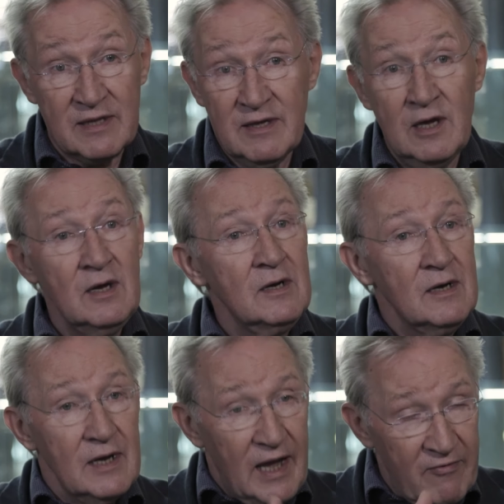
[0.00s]
that
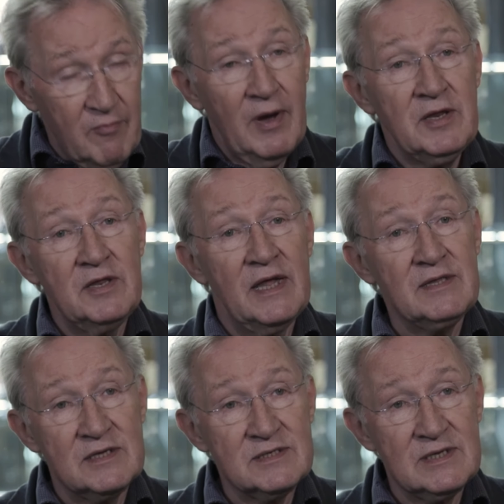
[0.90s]
everybody
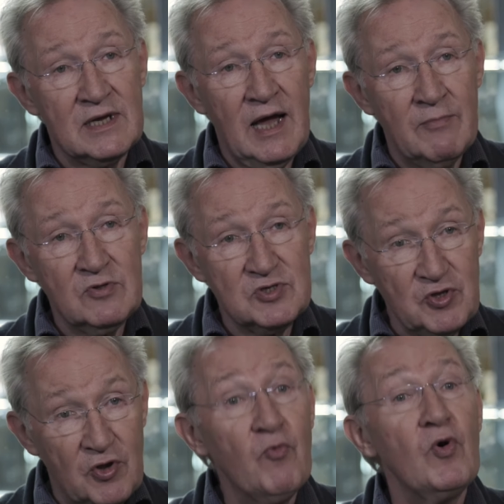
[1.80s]
that is coming to the
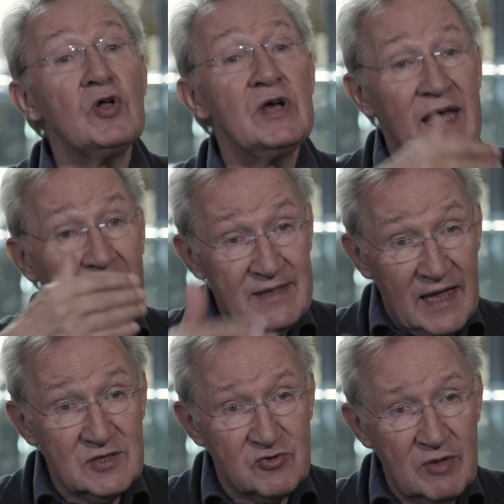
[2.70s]
study will get
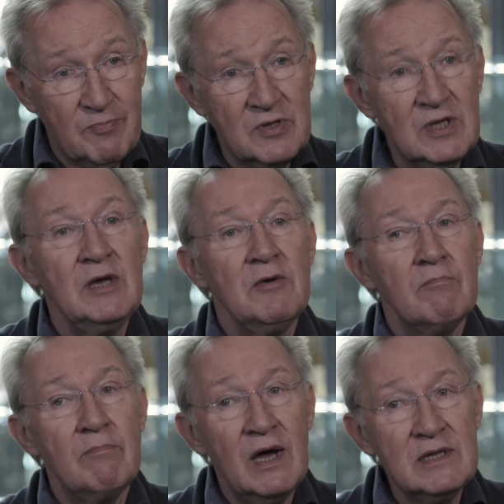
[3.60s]
that treatment,
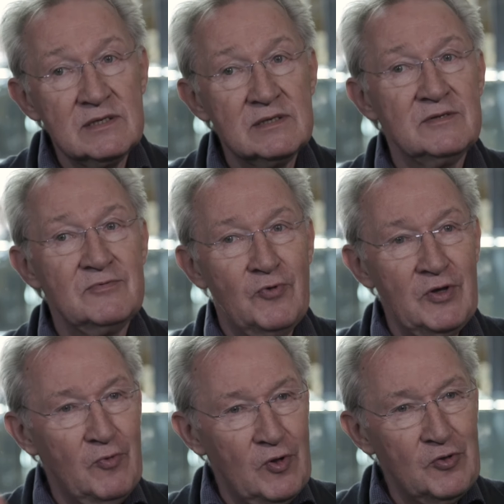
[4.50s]
but
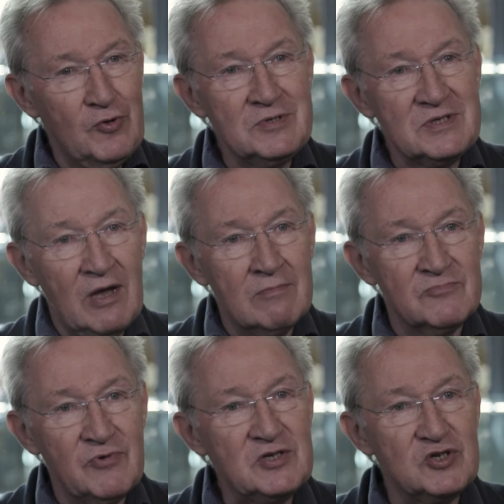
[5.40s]
we will do
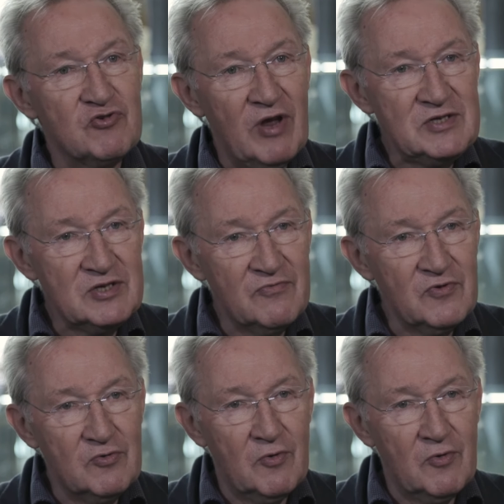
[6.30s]
some registration of you.